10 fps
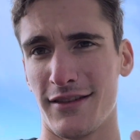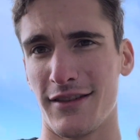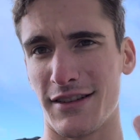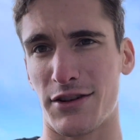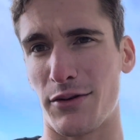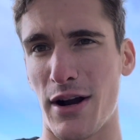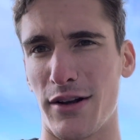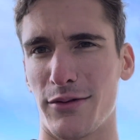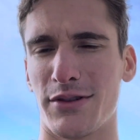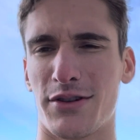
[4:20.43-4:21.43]
this
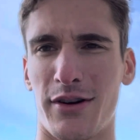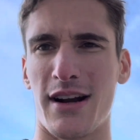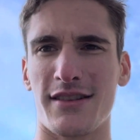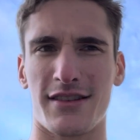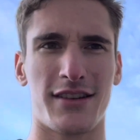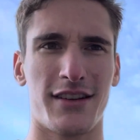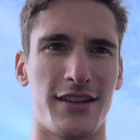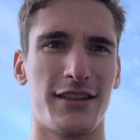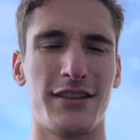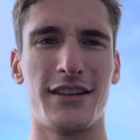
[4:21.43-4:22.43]
grail which grants
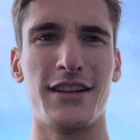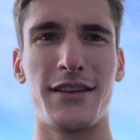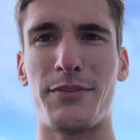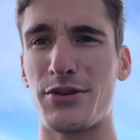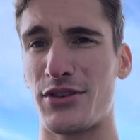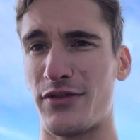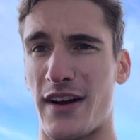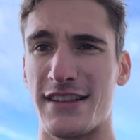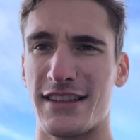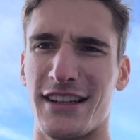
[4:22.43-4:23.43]
the person who
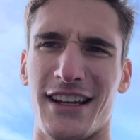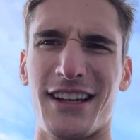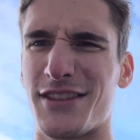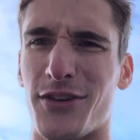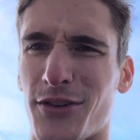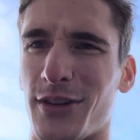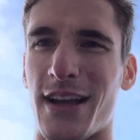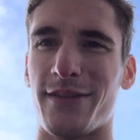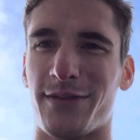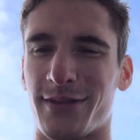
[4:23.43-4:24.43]
finds it like eternal life.